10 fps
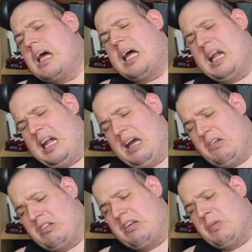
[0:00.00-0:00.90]

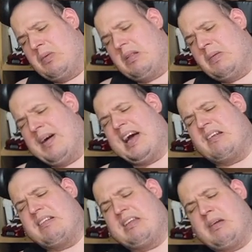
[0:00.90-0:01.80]
allows you to put the
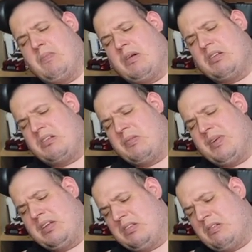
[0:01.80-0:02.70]
batteries in once you've
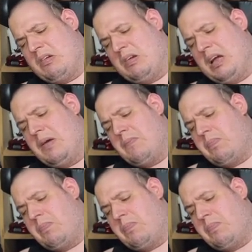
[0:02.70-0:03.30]
unscrewed it.